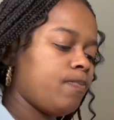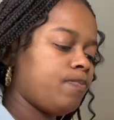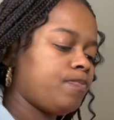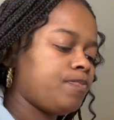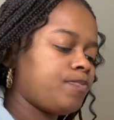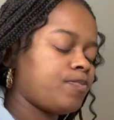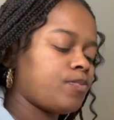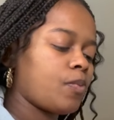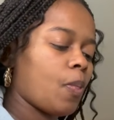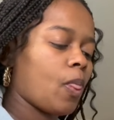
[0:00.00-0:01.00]

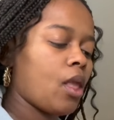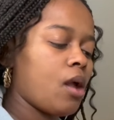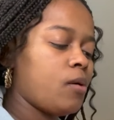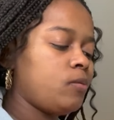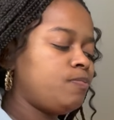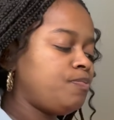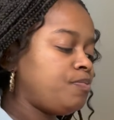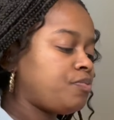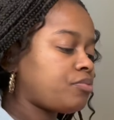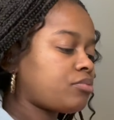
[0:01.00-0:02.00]
No one is speaking in this clip.